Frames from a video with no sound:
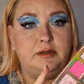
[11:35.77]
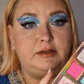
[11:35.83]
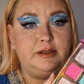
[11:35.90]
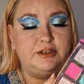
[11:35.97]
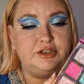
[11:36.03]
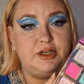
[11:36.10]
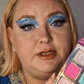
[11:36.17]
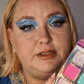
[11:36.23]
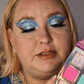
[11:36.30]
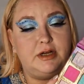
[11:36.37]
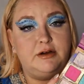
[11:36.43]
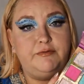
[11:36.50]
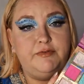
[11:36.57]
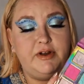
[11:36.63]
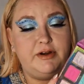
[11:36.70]
The shades
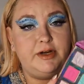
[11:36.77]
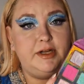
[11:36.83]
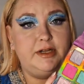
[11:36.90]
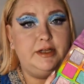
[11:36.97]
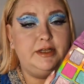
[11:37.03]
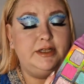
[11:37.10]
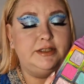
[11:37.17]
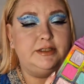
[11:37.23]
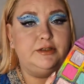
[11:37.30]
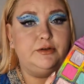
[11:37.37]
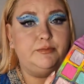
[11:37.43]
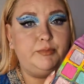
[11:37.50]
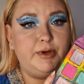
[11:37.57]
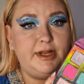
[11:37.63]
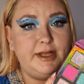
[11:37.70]
are very easy to
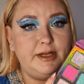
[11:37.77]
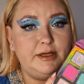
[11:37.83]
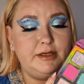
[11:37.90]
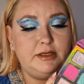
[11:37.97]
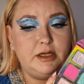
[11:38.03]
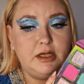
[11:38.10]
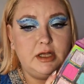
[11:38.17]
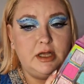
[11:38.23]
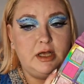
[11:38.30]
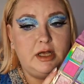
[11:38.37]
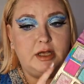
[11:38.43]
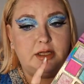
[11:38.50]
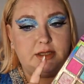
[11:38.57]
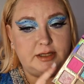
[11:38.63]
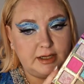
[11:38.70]
blend.
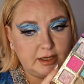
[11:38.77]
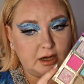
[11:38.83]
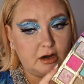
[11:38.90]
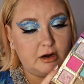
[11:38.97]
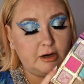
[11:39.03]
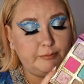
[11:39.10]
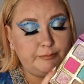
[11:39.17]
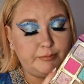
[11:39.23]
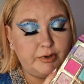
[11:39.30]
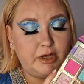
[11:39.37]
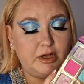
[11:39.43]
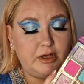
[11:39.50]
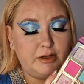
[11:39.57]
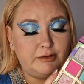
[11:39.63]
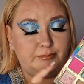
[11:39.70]
They are
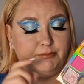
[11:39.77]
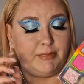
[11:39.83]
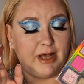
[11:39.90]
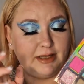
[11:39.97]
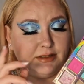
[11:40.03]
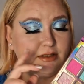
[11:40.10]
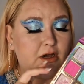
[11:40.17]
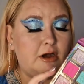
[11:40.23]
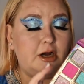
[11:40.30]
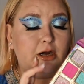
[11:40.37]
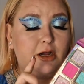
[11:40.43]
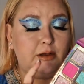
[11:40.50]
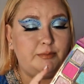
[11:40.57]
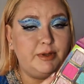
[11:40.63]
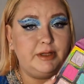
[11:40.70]
mattes are
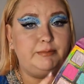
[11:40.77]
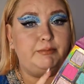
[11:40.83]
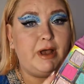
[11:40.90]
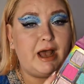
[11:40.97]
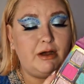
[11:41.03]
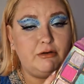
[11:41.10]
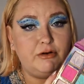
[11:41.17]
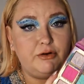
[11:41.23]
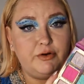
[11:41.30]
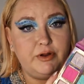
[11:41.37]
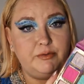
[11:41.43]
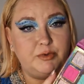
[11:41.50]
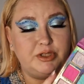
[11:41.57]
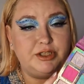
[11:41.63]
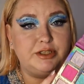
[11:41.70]
a bit
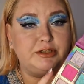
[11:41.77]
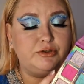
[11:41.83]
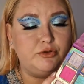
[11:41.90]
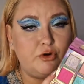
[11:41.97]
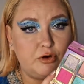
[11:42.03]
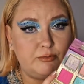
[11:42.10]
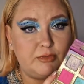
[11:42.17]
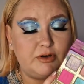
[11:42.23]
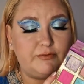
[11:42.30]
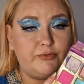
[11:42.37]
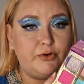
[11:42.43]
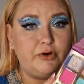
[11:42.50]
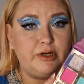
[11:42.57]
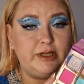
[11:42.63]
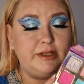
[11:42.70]
powdery, which is normal
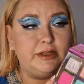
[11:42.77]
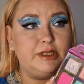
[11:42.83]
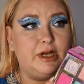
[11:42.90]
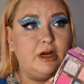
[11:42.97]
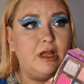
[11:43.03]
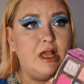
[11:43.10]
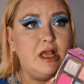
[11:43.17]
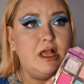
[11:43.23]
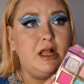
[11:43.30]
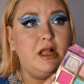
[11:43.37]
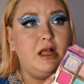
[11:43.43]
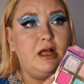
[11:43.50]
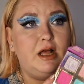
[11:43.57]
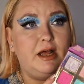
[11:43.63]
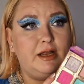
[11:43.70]
for Little,
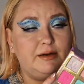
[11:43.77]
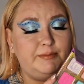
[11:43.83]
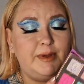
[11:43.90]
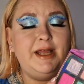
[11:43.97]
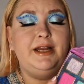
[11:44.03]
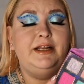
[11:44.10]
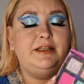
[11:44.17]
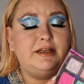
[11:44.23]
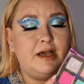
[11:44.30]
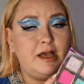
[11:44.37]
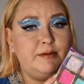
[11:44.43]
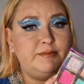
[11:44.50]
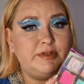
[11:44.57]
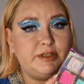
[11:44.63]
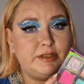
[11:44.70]
and many
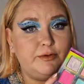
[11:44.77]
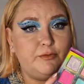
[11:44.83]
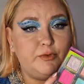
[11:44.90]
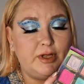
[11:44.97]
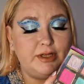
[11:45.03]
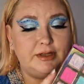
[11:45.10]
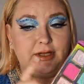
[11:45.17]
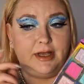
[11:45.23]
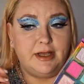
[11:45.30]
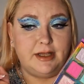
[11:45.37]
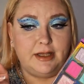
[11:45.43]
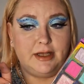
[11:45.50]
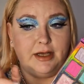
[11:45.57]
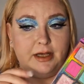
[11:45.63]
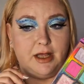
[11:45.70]
times when
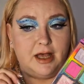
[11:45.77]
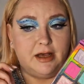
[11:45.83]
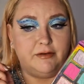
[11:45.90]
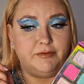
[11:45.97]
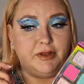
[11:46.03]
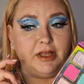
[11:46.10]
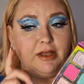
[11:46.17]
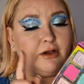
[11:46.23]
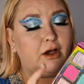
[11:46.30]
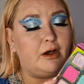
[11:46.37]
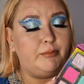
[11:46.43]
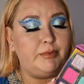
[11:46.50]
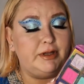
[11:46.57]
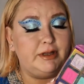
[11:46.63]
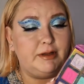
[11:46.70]
they have kick
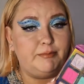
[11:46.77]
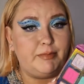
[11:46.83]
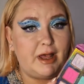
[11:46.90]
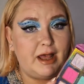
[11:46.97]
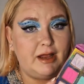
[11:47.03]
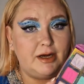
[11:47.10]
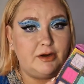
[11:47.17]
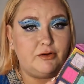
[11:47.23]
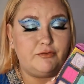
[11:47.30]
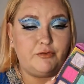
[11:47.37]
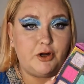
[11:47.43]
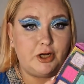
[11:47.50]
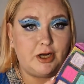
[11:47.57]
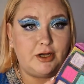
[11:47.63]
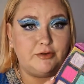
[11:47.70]
up in the pan or
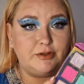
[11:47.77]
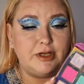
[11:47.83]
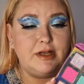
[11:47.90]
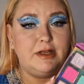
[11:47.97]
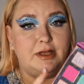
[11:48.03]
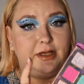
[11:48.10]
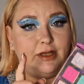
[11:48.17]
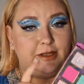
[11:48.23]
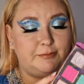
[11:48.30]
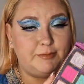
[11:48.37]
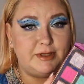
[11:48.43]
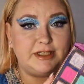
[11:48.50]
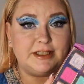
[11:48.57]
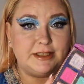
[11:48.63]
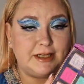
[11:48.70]
fall out, it
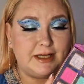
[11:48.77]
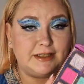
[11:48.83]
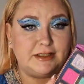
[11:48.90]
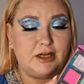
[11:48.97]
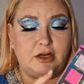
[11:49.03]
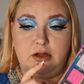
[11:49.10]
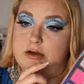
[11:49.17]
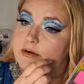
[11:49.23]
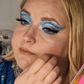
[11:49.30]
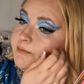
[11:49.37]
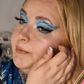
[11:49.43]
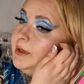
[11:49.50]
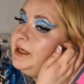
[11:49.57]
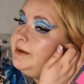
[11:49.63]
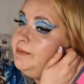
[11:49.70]
means it has a lot of
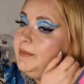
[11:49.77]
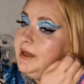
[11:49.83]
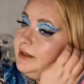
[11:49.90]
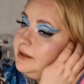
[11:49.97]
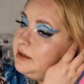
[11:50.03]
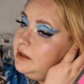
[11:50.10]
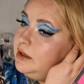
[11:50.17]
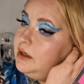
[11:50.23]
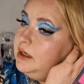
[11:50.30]
pigment.